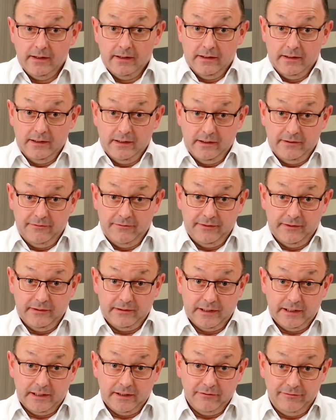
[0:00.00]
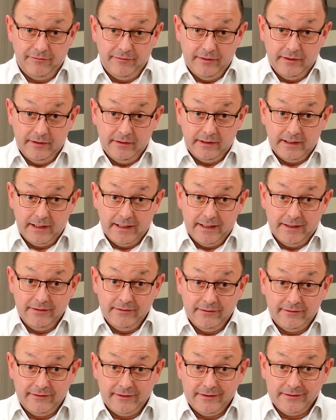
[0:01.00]
If you'd like further guidance
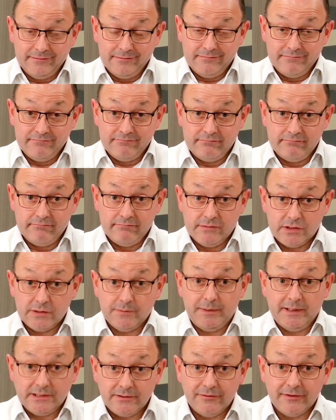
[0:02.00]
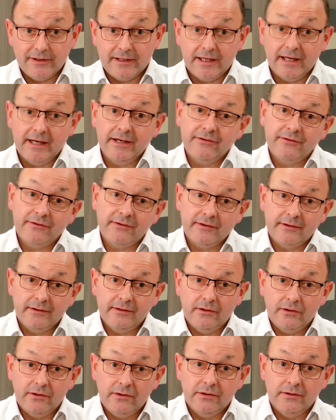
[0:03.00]
on specification
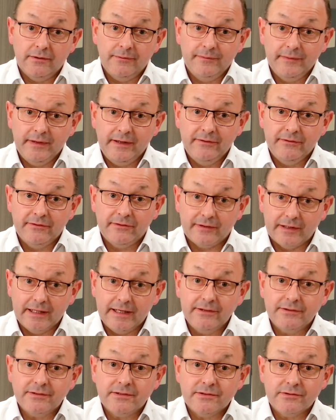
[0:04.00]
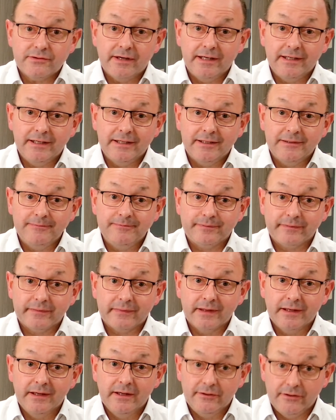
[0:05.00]
or installation training,
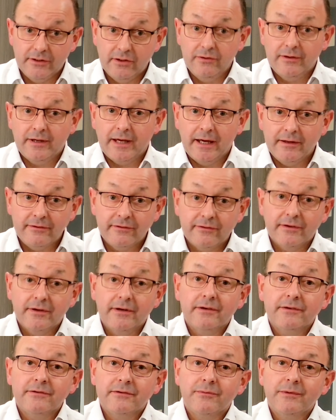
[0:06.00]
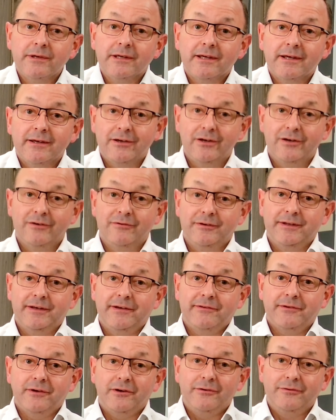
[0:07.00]
do get in touch. We can cover this
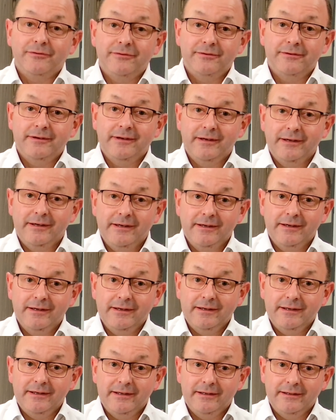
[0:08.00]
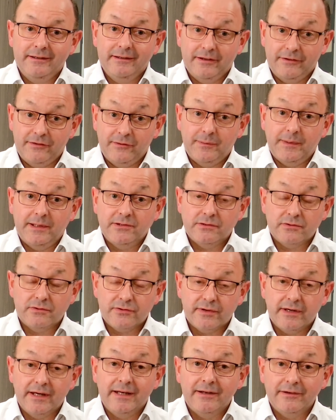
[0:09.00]
off in a special
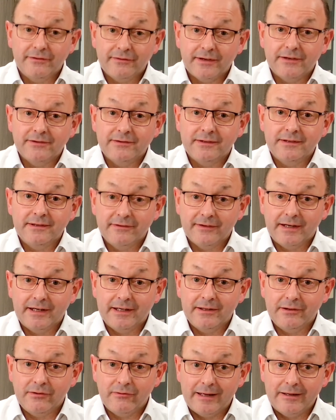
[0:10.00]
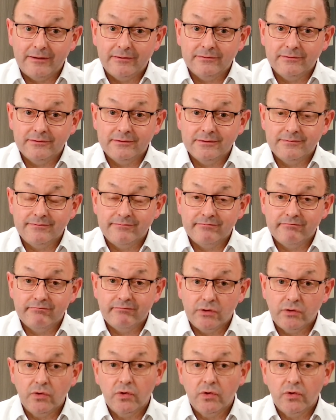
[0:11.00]
training session designed around your